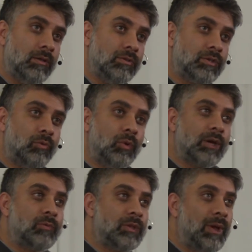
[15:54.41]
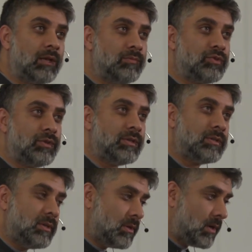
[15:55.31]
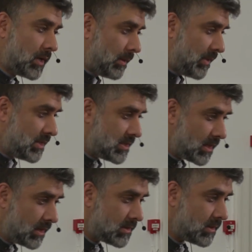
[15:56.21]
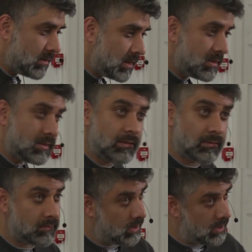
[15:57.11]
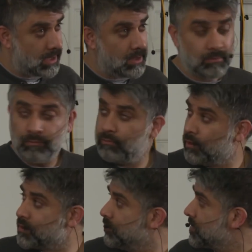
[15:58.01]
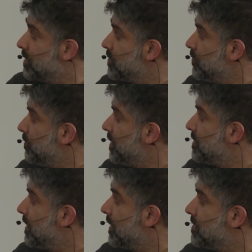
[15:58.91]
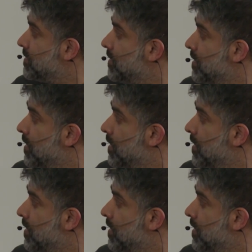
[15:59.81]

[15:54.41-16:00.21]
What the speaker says: So we worked with the Wellcome Trust. I got my designers on this. And again, mostly Muslims, we'll meet next.